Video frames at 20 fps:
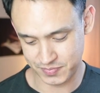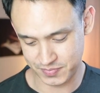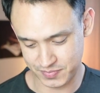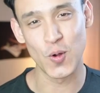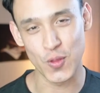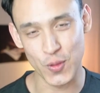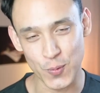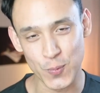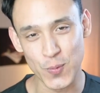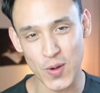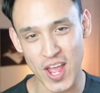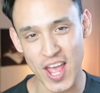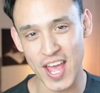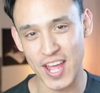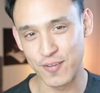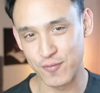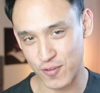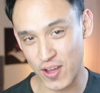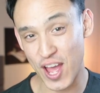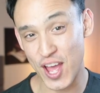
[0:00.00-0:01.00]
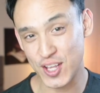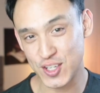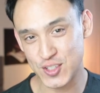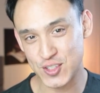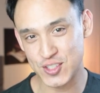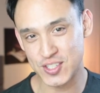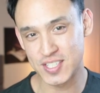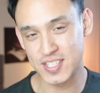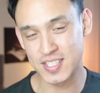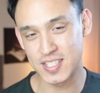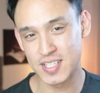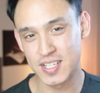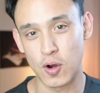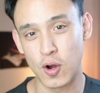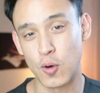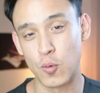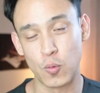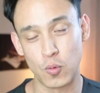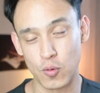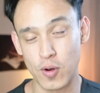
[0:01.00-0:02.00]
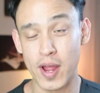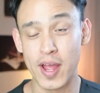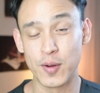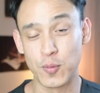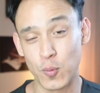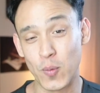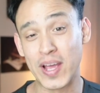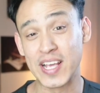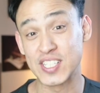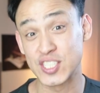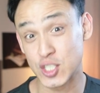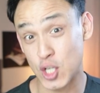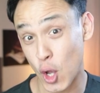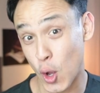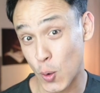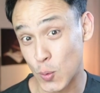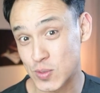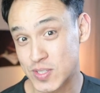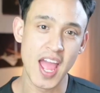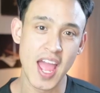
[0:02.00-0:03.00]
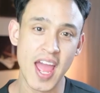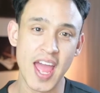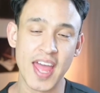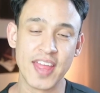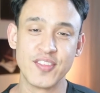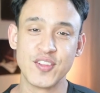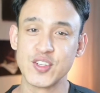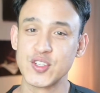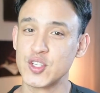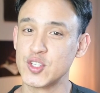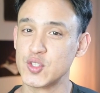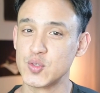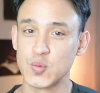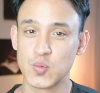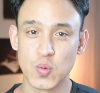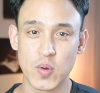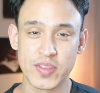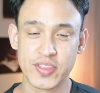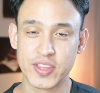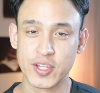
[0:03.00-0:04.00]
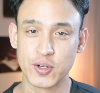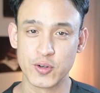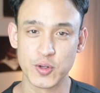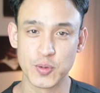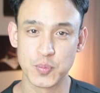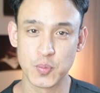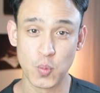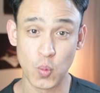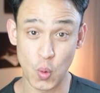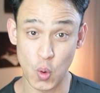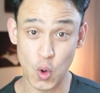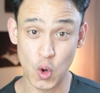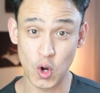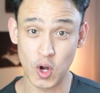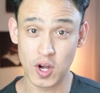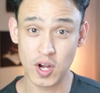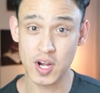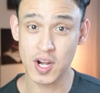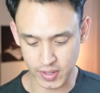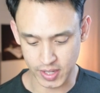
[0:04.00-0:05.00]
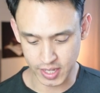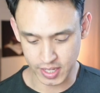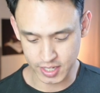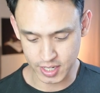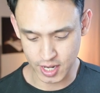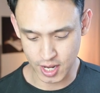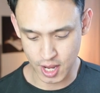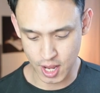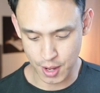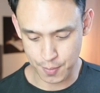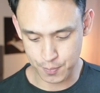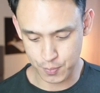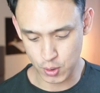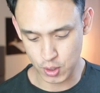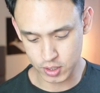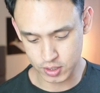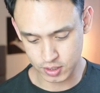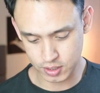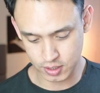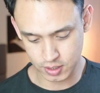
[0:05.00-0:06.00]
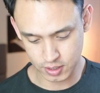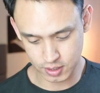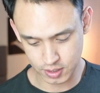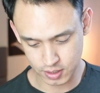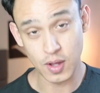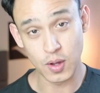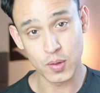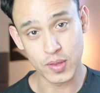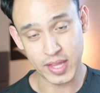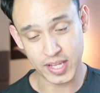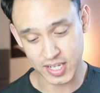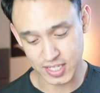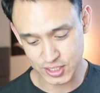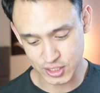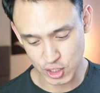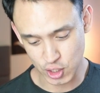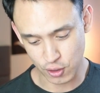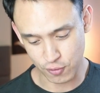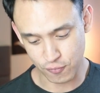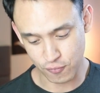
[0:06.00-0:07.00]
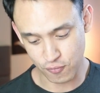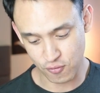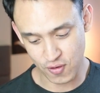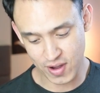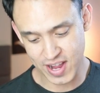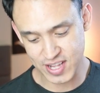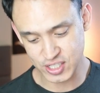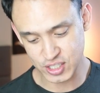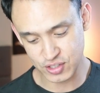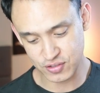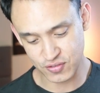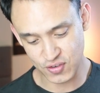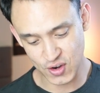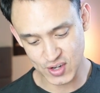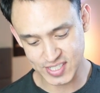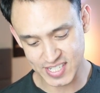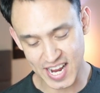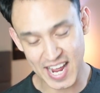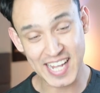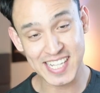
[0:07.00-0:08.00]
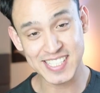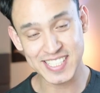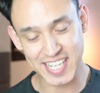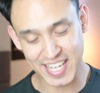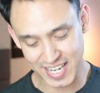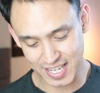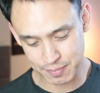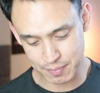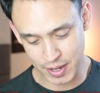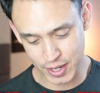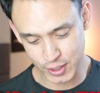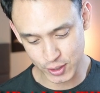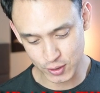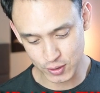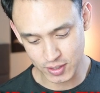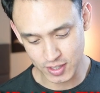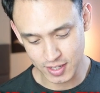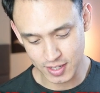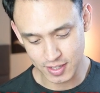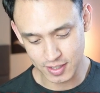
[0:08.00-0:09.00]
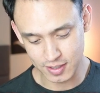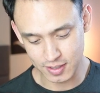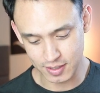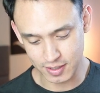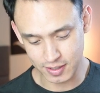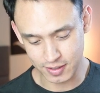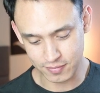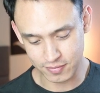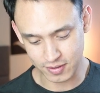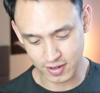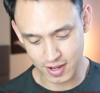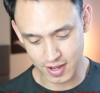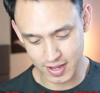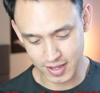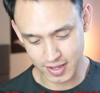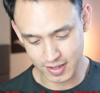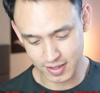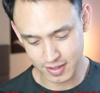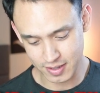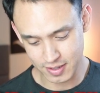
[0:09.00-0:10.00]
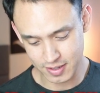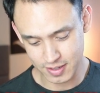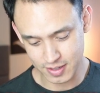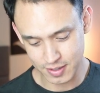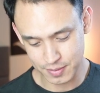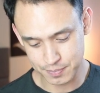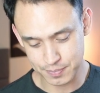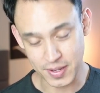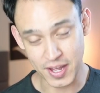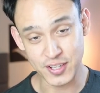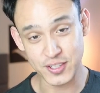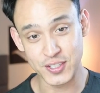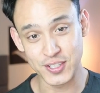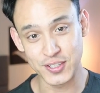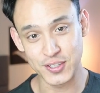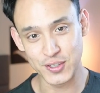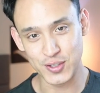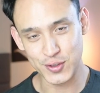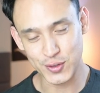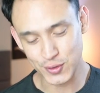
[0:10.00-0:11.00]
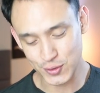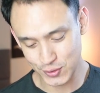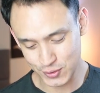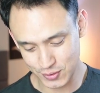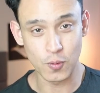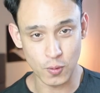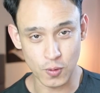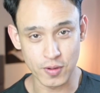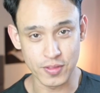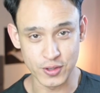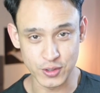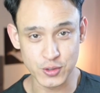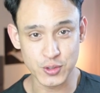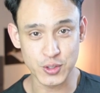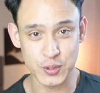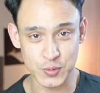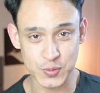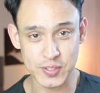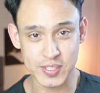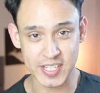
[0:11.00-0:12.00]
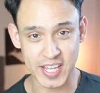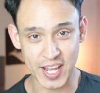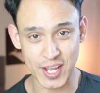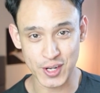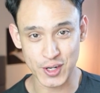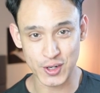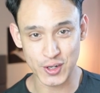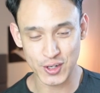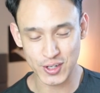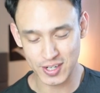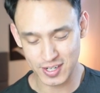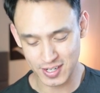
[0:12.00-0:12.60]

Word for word: or the red vests, or red waistcoats, and this is what the group wore in a book, or they consider France's first ice skating manual, Le Vrai Patineur, or The True Skater,